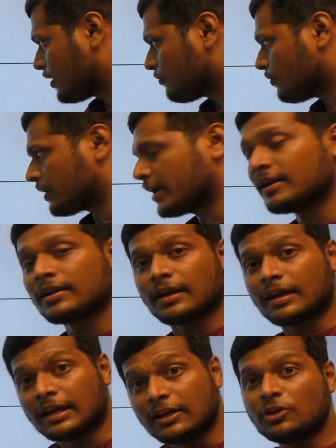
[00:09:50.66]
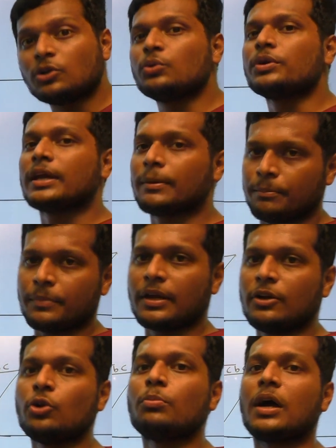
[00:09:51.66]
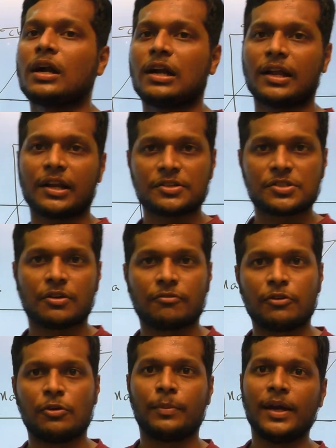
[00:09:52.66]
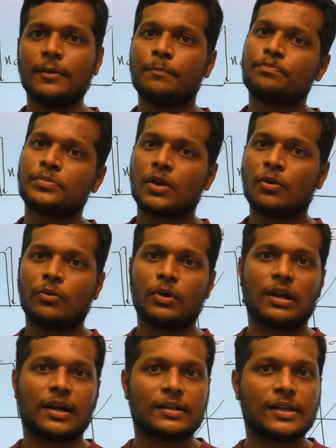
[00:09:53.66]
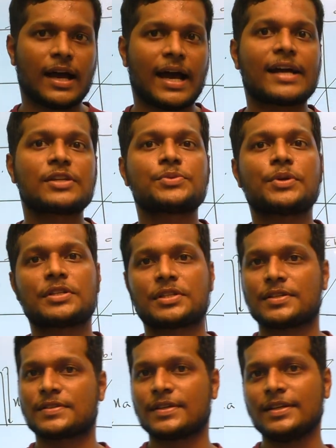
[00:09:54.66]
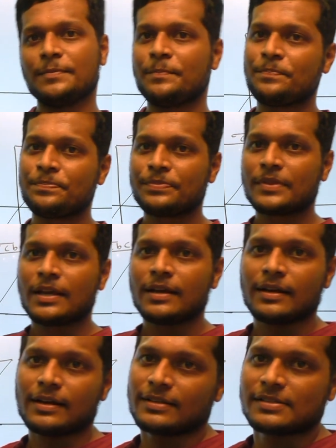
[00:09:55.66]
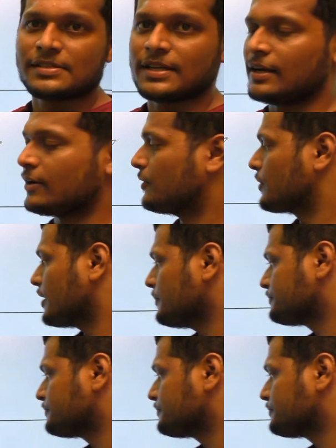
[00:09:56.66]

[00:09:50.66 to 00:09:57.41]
we get into M, into modular ratio if you make, we will get the actual stress in steel. Okay.